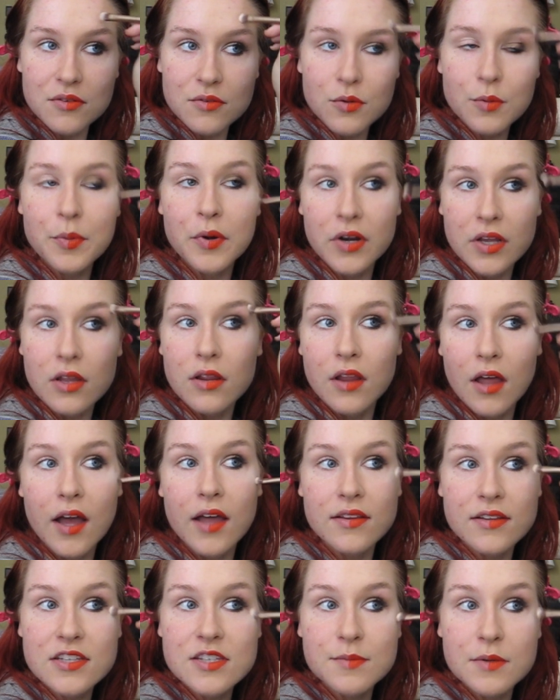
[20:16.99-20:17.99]
We're putting a
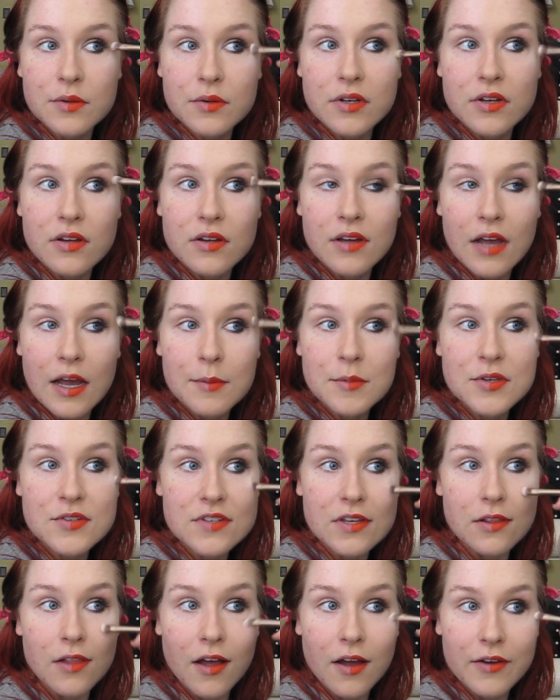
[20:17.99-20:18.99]
lot, let's be real. I'm
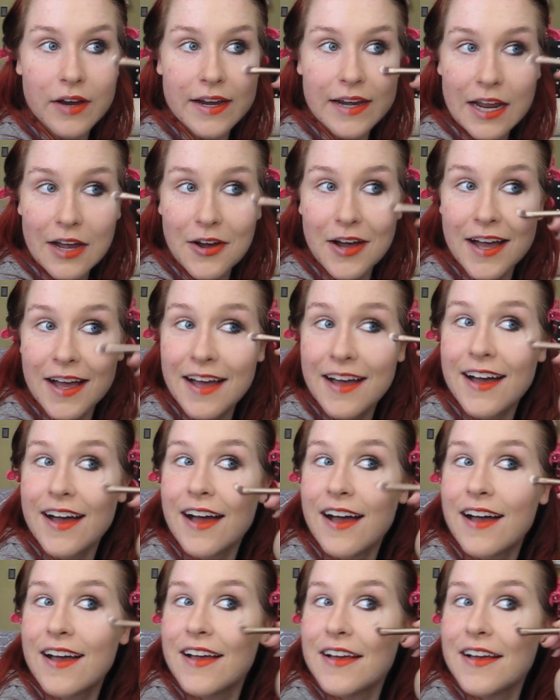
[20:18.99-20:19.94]
using a lot right now.